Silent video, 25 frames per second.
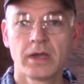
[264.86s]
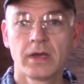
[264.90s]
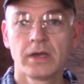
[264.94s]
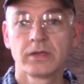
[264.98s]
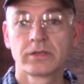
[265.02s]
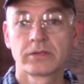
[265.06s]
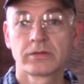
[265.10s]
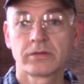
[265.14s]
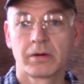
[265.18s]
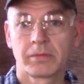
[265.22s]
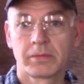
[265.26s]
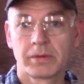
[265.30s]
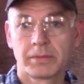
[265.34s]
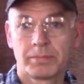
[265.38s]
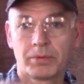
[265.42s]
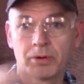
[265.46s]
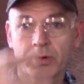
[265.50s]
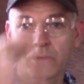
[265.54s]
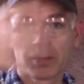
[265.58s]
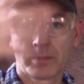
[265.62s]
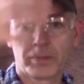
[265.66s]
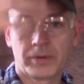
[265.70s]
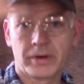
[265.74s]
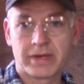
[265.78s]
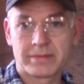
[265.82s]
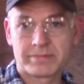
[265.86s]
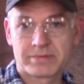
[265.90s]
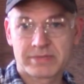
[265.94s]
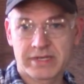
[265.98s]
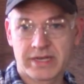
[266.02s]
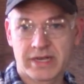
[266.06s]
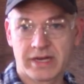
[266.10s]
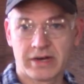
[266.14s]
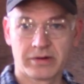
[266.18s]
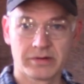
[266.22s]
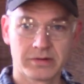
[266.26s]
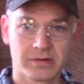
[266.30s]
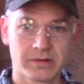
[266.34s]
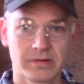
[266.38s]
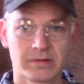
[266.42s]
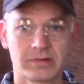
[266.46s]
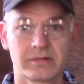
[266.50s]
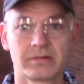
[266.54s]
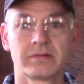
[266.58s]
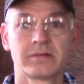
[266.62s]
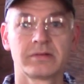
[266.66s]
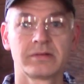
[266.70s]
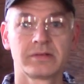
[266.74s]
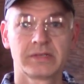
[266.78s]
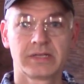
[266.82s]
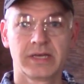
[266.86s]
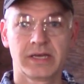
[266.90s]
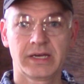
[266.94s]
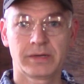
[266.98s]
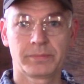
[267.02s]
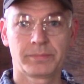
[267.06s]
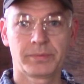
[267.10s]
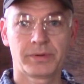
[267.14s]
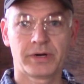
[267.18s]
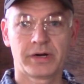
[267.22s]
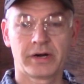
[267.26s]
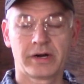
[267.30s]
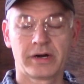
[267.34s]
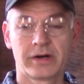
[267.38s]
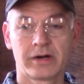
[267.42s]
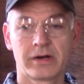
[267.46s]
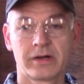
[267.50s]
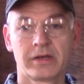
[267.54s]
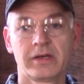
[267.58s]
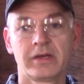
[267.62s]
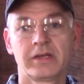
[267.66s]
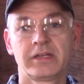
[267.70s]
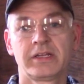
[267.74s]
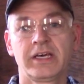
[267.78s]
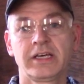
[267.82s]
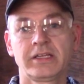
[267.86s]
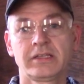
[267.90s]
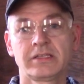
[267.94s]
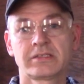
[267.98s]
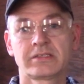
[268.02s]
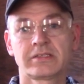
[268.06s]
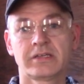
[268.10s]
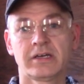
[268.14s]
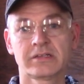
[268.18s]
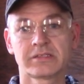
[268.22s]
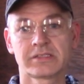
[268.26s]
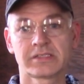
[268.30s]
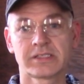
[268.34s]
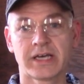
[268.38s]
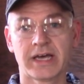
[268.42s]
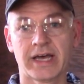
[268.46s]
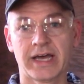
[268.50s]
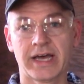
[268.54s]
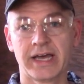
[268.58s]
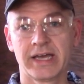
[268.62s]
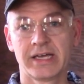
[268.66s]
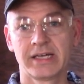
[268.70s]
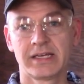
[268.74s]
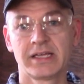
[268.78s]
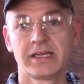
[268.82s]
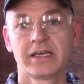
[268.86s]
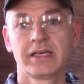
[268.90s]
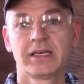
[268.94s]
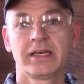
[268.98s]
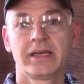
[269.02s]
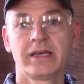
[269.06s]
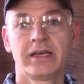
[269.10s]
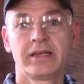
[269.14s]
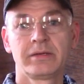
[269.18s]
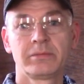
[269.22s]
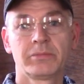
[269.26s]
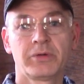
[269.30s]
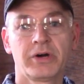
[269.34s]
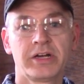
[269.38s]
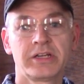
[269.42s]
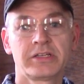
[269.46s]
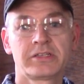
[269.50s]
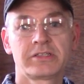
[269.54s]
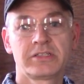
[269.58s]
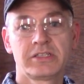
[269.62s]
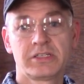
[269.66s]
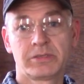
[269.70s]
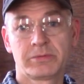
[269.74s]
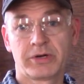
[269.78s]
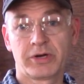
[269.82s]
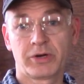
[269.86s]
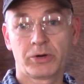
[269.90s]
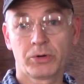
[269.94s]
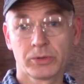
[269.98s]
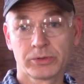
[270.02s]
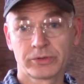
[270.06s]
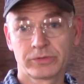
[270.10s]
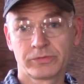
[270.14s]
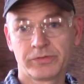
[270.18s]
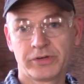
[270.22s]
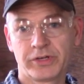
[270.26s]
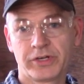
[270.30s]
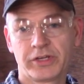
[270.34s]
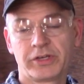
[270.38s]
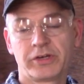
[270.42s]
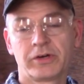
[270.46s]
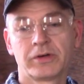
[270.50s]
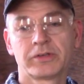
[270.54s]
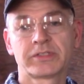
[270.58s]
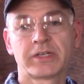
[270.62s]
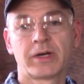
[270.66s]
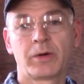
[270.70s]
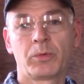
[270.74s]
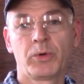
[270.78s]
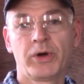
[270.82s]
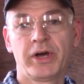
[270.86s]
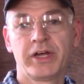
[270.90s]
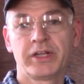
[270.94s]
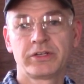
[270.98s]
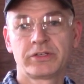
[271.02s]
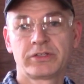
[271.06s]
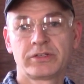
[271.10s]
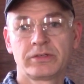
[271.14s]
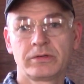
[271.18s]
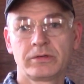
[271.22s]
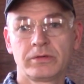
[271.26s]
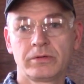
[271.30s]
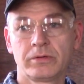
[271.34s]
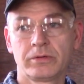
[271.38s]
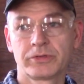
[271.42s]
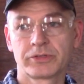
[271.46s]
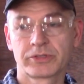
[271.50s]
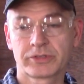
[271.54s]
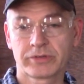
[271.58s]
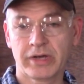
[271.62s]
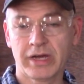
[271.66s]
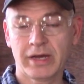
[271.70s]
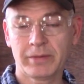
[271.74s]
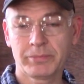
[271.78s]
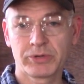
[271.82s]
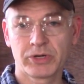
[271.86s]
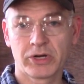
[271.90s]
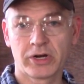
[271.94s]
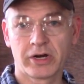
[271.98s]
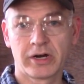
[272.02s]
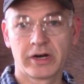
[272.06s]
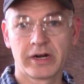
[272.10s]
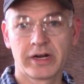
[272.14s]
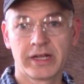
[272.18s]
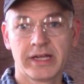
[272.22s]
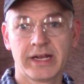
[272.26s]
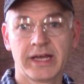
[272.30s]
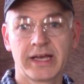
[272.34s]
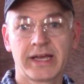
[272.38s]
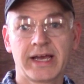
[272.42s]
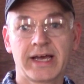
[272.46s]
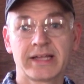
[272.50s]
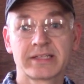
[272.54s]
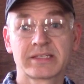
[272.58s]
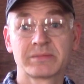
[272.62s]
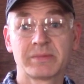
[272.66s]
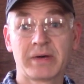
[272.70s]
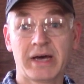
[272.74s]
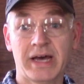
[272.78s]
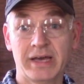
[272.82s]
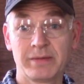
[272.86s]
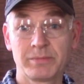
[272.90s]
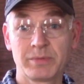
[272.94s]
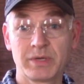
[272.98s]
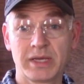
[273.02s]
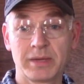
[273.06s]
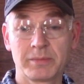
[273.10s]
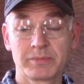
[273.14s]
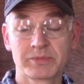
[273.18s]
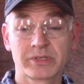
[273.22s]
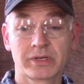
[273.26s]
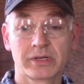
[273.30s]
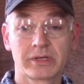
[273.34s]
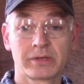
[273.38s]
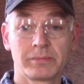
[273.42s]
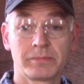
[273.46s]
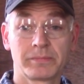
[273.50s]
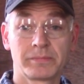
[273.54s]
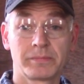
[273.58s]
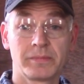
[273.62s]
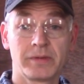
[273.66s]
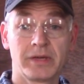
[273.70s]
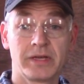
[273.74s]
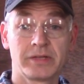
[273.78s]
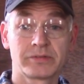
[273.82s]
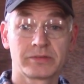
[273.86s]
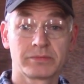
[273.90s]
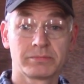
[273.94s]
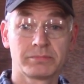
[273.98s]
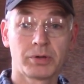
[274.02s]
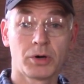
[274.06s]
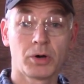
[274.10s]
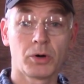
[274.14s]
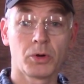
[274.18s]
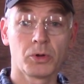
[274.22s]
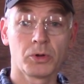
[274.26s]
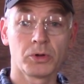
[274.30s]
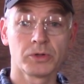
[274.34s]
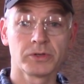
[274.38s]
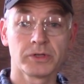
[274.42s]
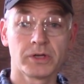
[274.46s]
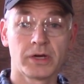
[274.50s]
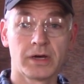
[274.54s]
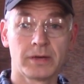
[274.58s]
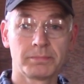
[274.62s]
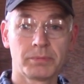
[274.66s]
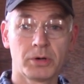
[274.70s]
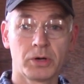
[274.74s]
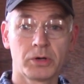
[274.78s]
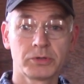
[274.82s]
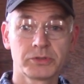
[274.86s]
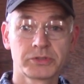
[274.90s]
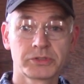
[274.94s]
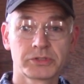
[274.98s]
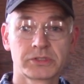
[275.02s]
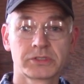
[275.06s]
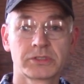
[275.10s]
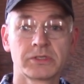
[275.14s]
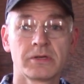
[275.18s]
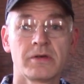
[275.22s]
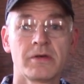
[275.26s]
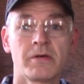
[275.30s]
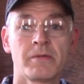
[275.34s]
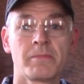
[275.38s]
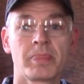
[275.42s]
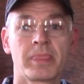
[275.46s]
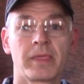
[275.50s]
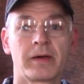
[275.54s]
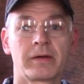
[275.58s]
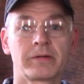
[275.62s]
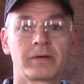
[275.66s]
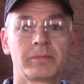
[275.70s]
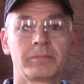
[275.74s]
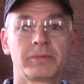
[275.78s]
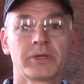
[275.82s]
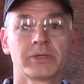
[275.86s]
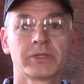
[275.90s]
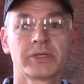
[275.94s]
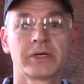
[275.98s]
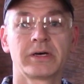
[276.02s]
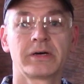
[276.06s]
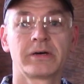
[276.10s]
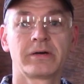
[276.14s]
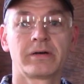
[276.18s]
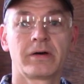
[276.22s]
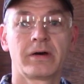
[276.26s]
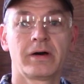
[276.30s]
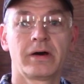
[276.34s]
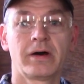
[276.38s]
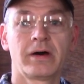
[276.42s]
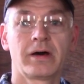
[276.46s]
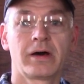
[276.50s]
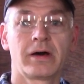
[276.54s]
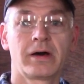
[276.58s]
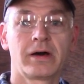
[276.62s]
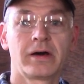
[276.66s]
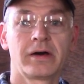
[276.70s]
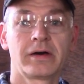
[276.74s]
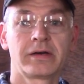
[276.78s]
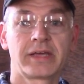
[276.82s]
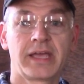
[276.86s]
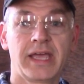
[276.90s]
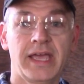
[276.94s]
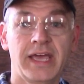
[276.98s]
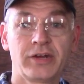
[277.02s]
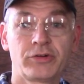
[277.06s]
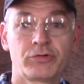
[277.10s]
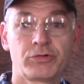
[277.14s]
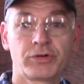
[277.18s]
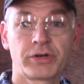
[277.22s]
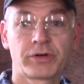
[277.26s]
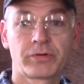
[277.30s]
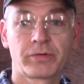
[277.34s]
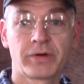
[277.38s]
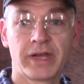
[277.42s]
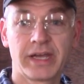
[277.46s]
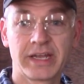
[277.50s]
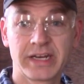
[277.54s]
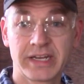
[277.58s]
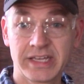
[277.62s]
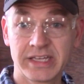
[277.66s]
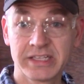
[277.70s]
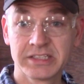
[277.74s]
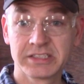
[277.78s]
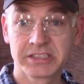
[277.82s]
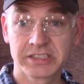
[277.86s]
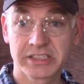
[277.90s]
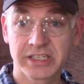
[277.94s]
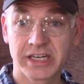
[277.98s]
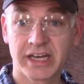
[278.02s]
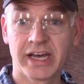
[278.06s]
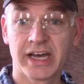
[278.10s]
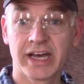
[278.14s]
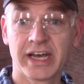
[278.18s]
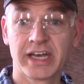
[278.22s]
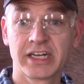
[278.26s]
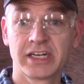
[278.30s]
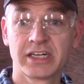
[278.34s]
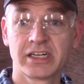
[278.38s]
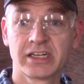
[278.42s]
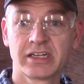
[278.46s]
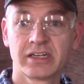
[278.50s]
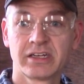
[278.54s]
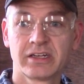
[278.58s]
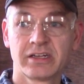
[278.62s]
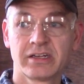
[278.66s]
So I'm going to pull the pipes out, take it apart, take this outside, and you might have seen in my older videos, I went to the scrapyard and I got some I-beams and some posts. I'm going to build a gantry crane inside